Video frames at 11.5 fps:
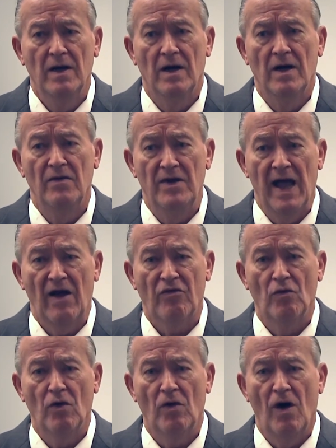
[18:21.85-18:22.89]
the
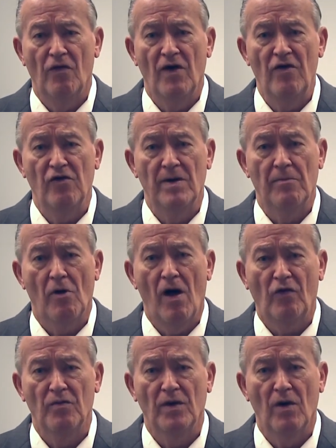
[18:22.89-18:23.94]
actual causation and
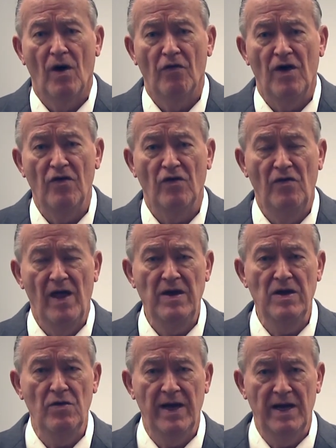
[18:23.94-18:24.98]
proximate causation,
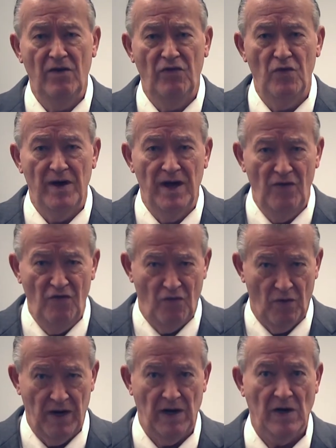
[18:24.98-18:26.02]
then you get into
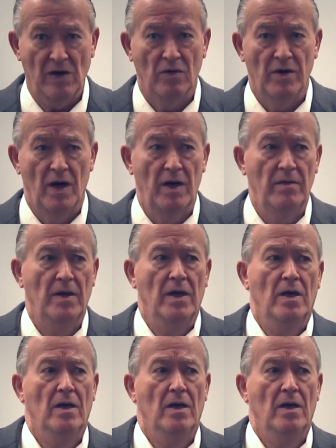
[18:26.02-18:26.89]
injury, okay?